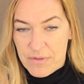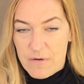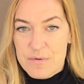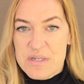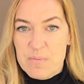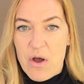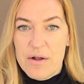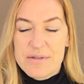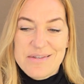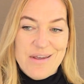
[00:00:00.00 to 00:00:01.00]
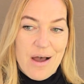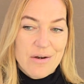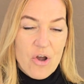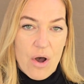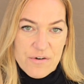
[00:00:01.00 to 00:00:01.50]
the response, the
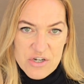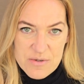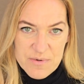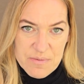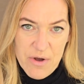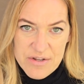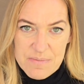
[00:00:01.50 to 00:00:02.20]
unconscious response